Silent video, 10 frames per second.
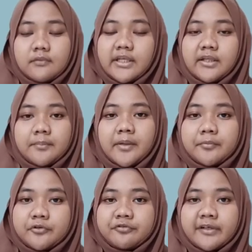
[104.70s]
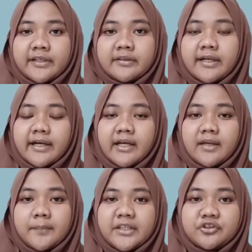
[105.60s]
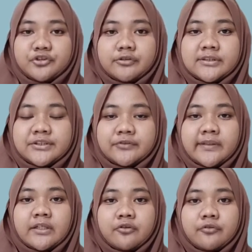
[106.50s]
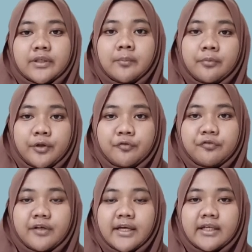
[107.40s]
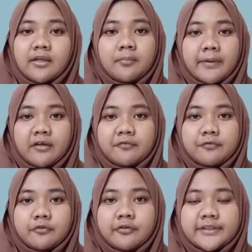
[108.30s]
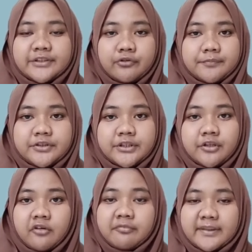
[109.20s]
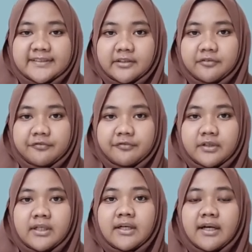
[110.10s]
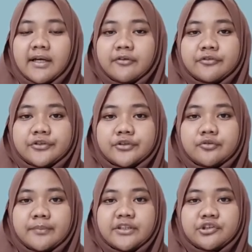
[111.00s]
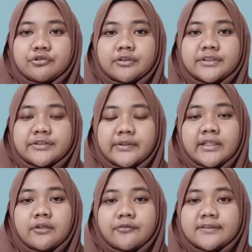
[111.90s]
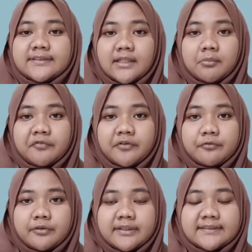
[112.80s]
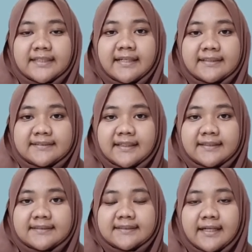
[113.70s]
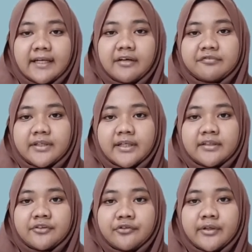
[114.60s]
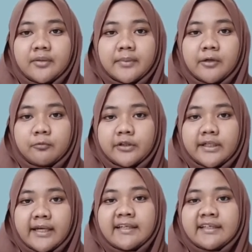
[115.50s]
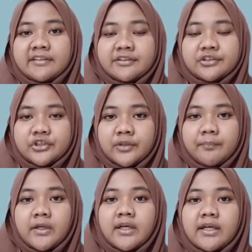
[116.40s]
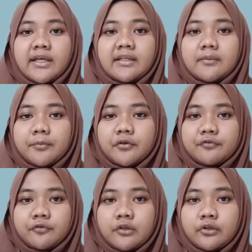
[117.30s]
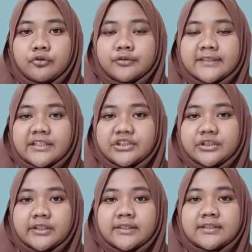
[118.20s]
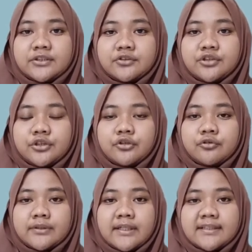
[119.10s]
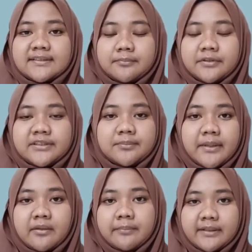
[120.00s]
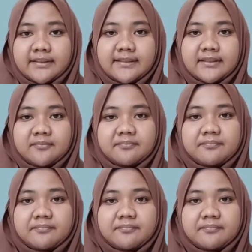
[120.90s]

In my profile, I made sure to include a brief yet impactful description of myself. I also made sure to include some of the works and designs I have done during my work and internship in the portfolio section to show the customers my ability.